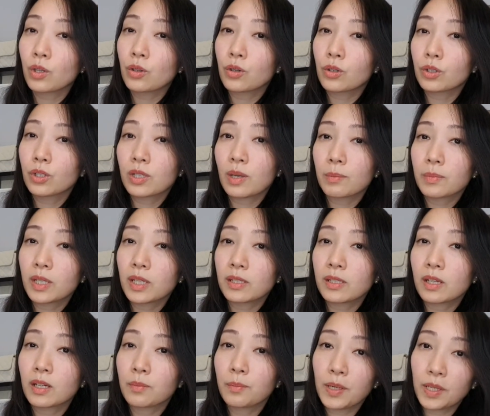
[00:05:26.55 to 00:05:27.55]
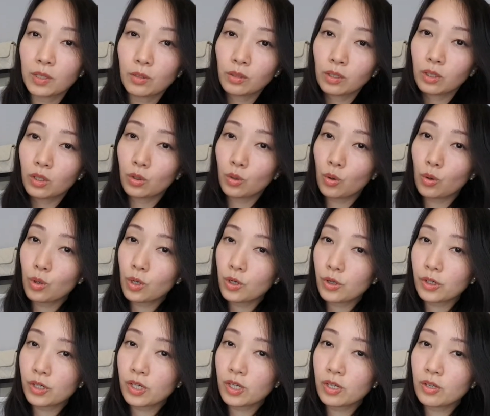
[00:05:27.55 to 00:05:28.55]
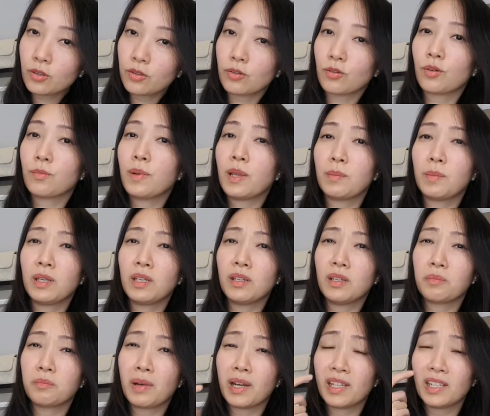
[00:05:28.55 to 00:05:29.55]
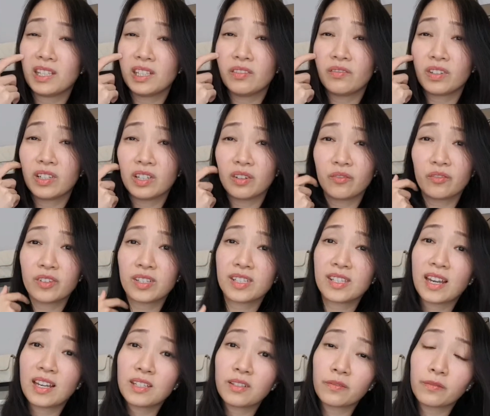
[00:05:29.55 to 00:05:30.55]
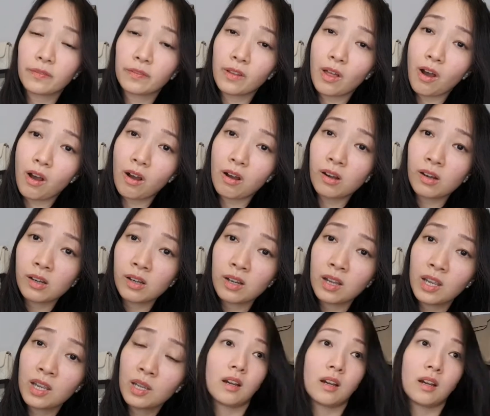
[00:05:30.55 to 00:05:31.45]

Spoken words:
whether something's going to make you look gorgeous or maybe it might even emphasize a flaw.